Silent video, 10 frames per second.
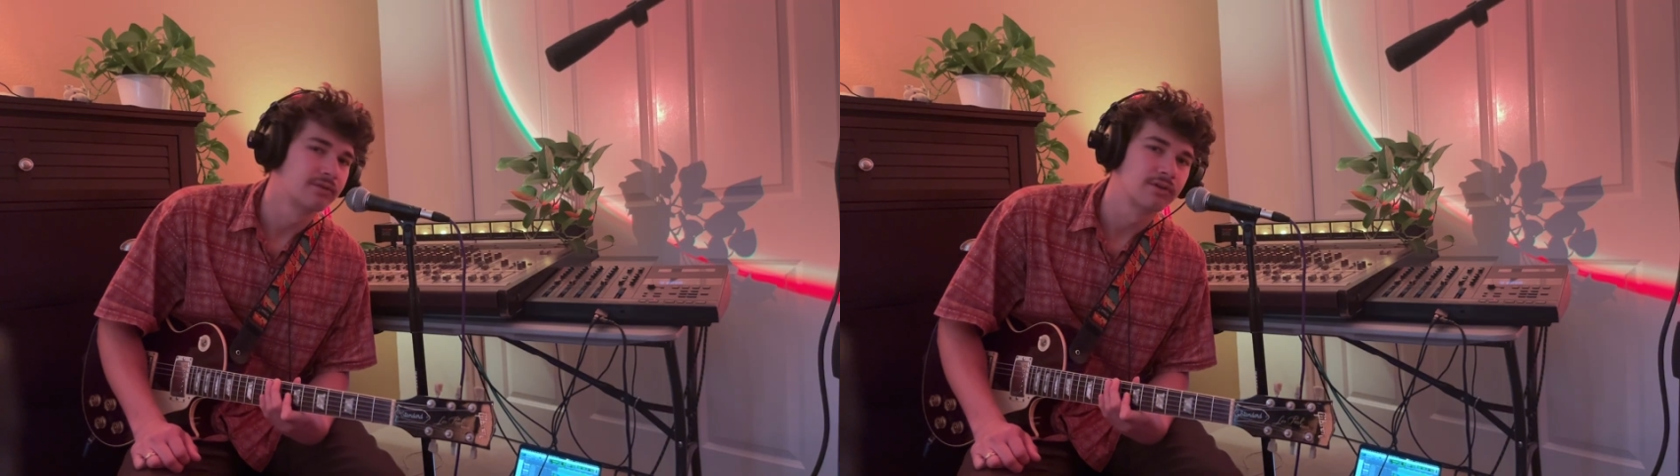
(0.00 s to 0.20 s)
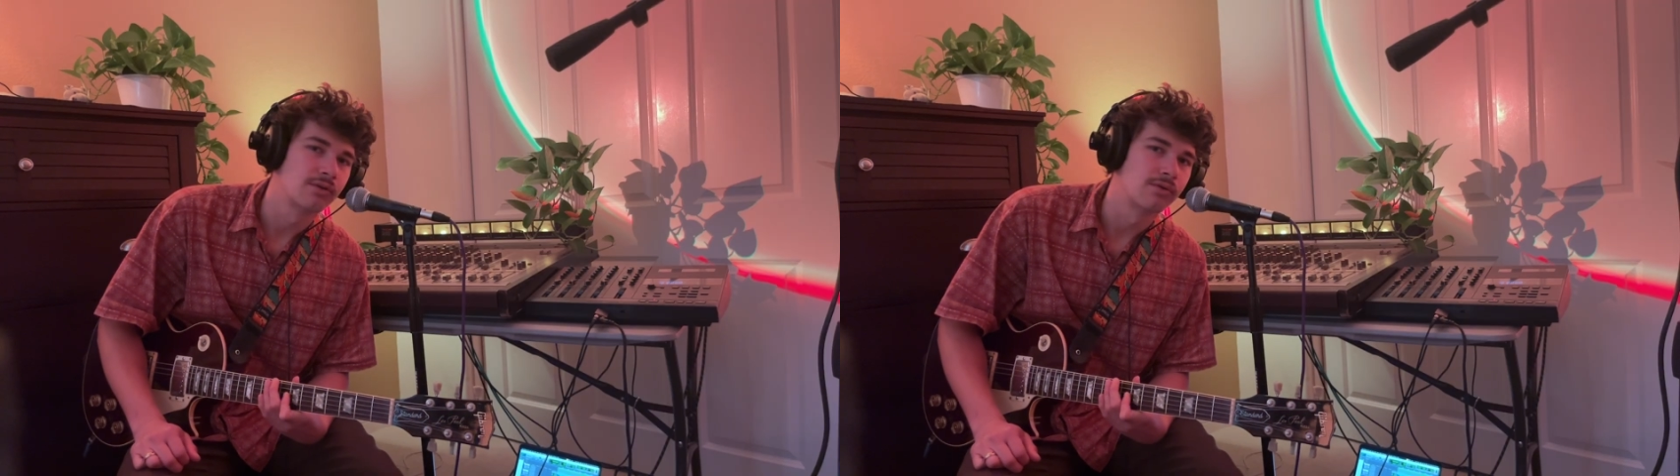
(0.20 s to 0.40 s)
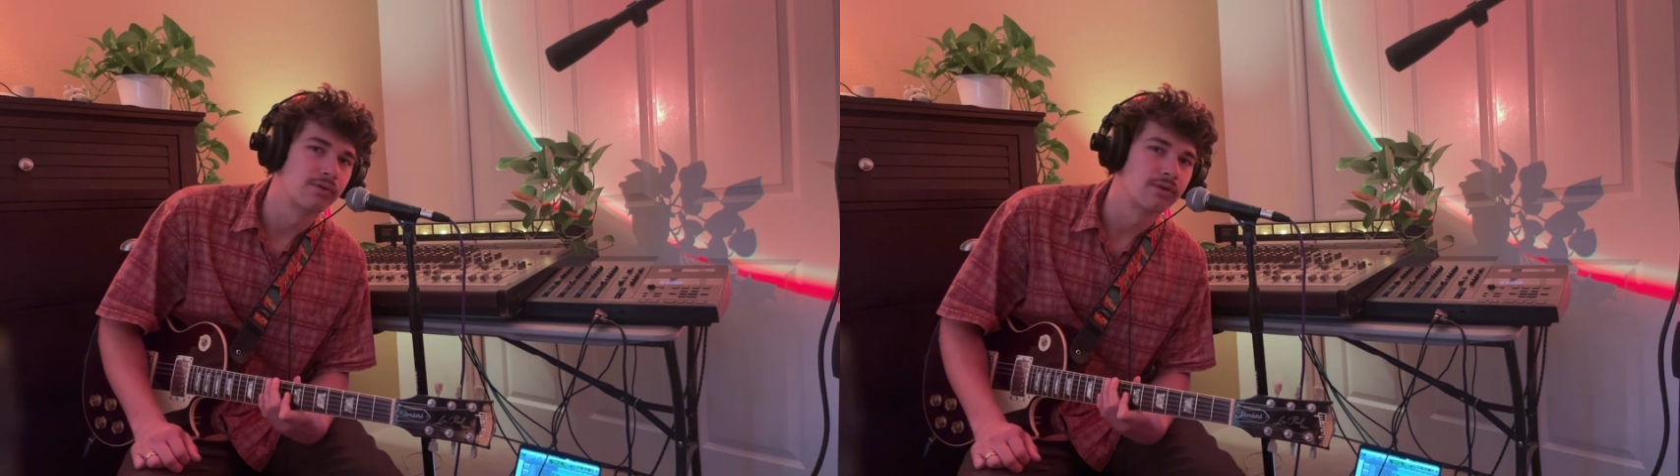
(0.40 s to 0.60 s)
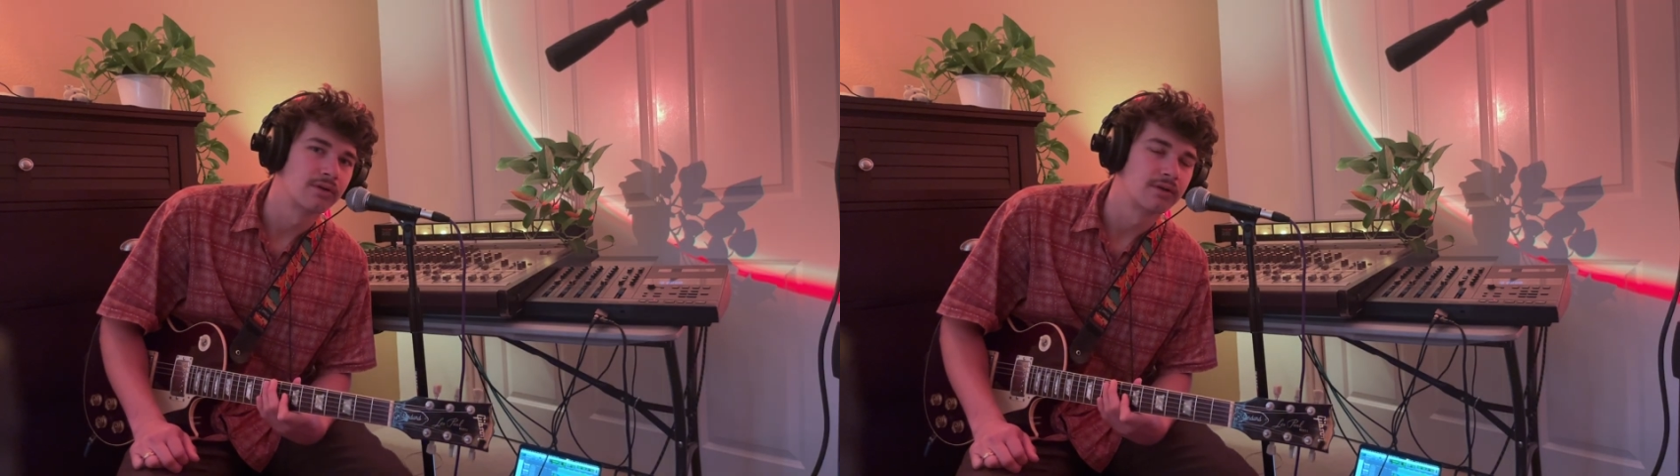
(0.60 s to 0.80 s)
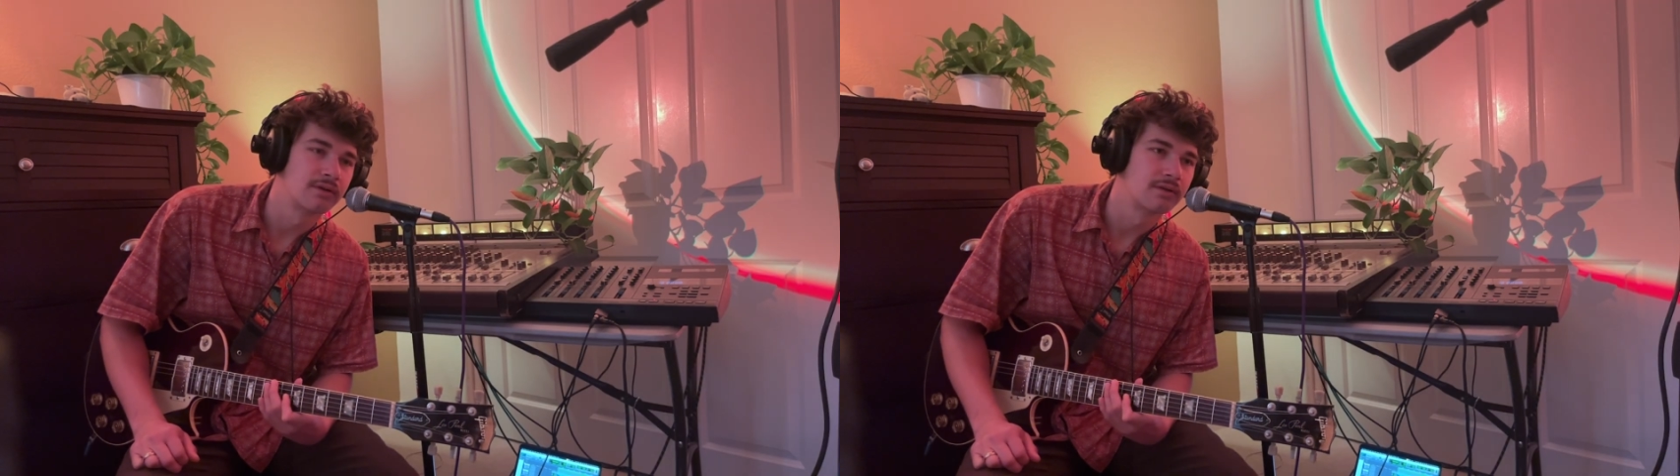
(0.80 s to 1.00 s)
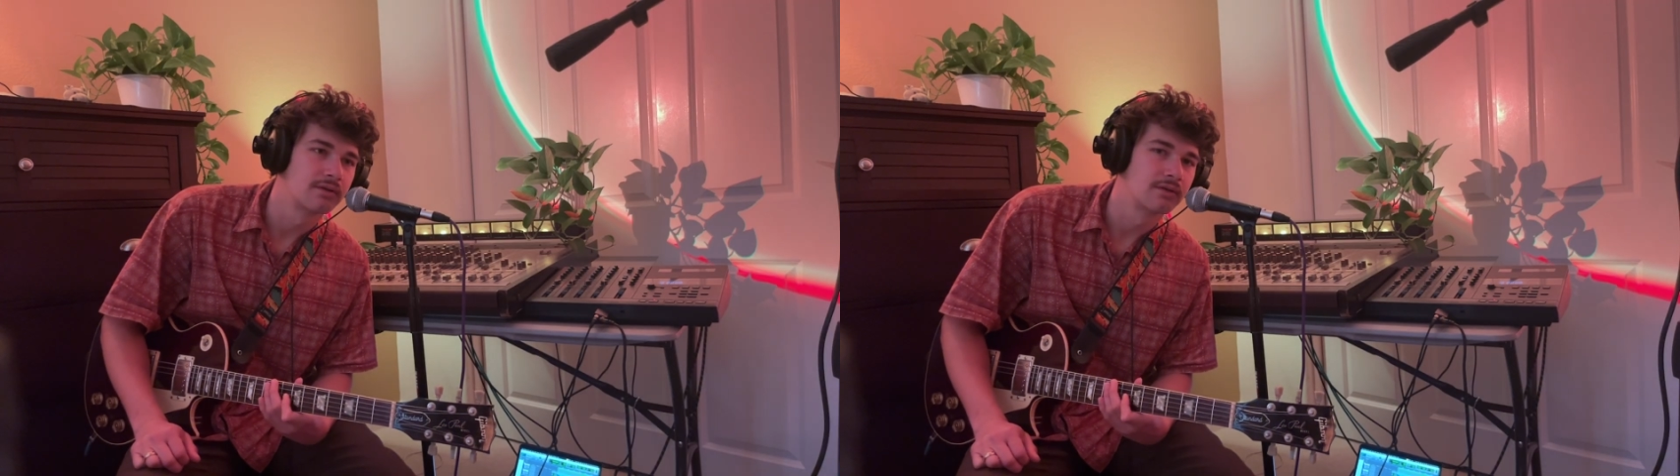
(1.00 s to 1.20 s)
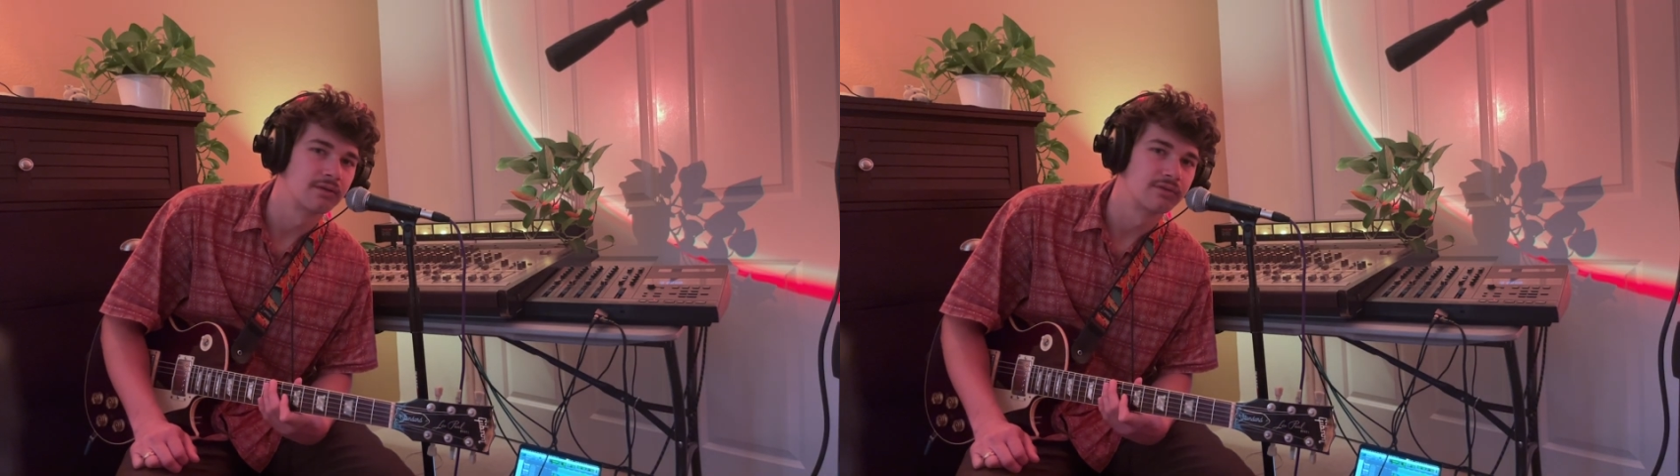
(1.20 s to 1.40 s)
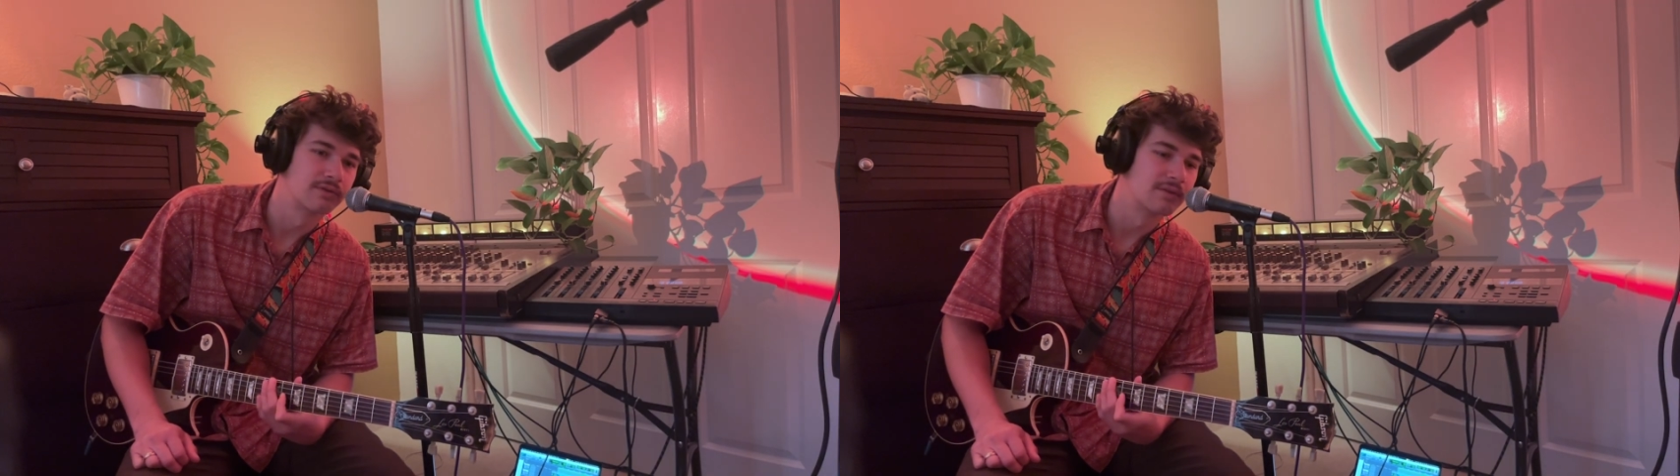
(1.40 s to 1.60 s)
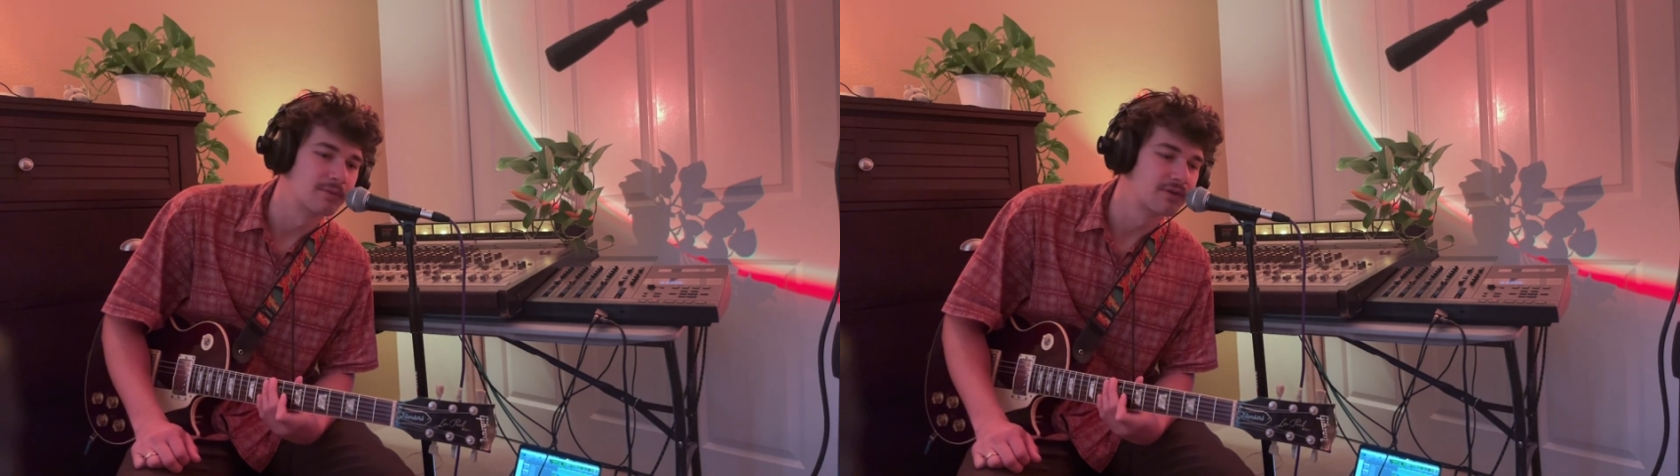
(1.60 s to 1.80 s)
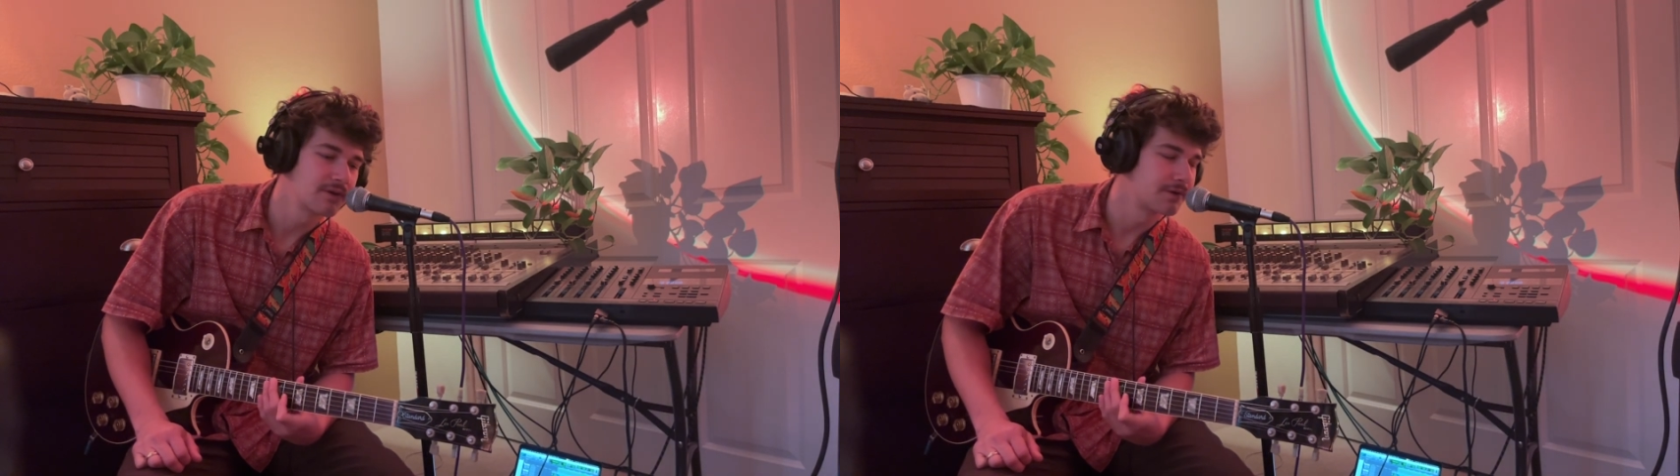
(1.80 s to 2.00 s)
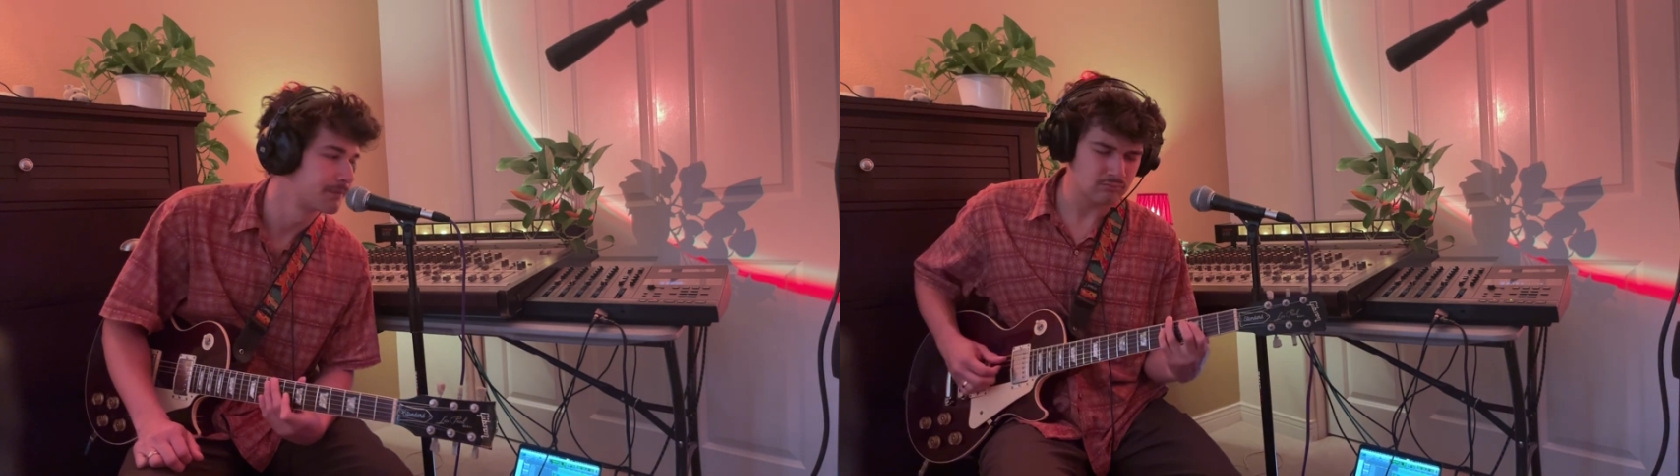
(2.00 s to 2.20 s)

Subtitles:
record this rhythm guitar.